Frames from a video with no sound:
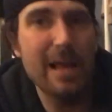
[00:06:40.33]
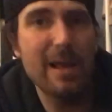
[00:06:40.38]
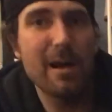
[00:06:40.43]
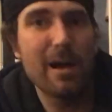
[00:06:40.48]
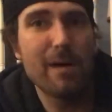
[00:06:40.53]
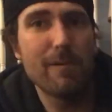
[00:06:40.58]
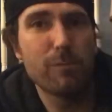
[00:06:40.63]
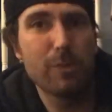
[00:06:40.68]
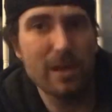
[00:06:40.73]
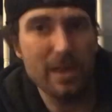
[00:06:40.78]

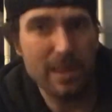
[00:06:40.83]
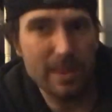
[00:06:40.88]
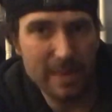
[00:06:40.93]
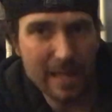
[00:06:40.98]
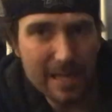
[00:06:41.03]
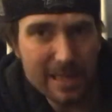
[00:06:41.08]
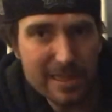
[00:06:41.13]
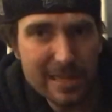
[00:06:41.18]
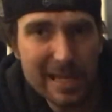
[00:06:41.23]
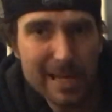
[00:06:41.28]
of what
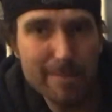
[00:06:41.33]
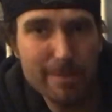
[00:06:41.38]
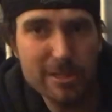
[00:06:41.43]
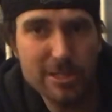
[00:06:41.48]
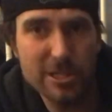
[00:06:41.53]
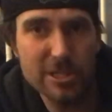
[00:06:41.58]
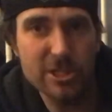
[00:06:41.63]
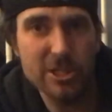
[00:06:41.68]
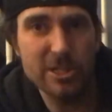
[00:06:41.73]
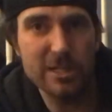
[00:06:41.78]
they think a
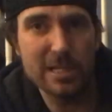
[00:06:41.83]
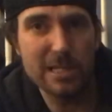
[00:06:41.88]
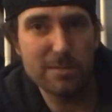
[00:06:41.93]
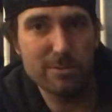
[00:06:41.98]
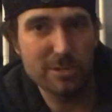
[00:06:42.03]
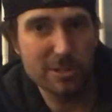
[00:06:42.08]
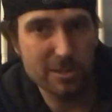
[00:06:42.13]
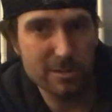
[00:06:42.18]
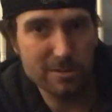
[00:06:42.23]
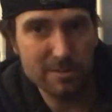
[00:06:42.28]
magician is,
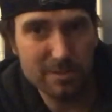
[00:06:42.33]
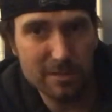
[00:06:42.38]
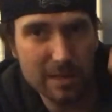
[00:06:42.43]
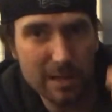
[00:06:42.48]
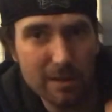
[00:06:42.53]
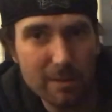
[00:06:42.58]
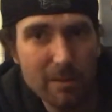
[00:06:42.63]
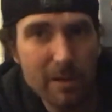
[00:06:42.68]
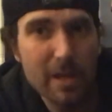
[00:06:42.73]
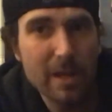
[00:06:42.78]
which is, you
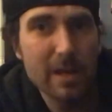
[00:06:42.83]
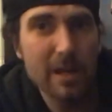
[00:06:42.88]
know,